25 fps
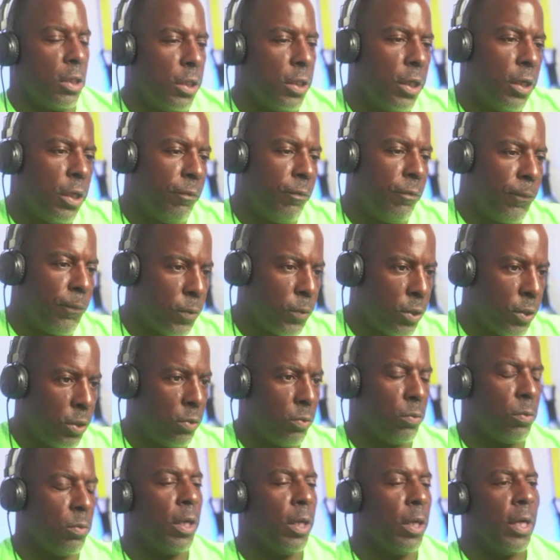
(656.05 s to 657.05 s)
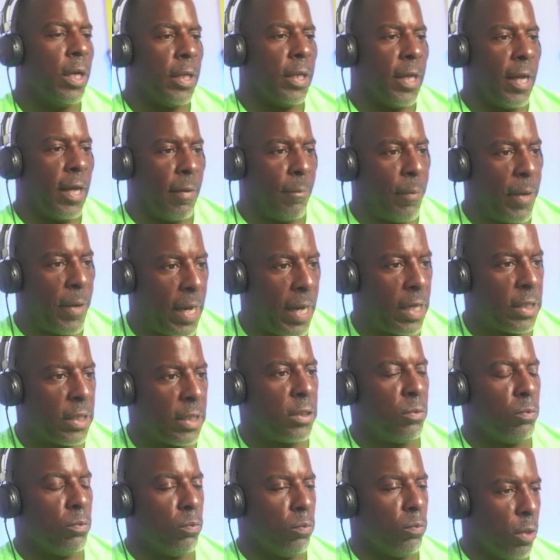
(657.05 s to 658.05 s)
And for you, that
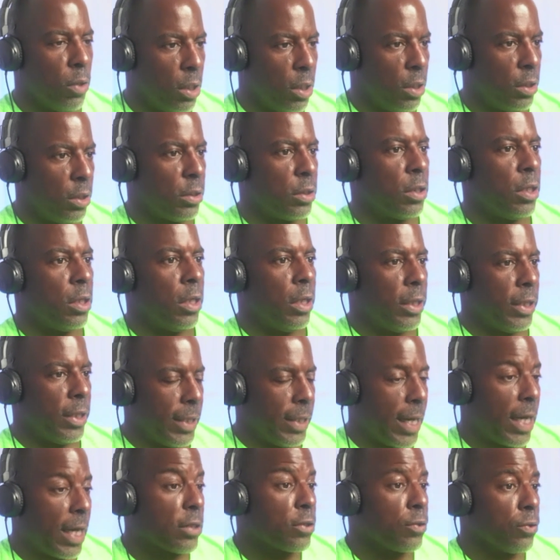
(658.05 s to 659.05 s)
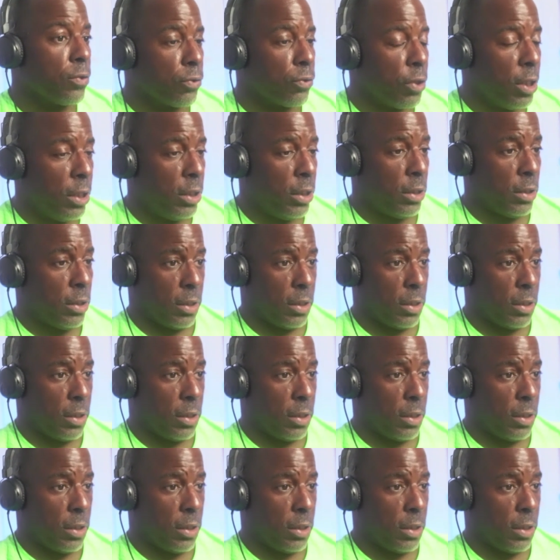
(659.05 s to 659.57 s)
passion was the actual training.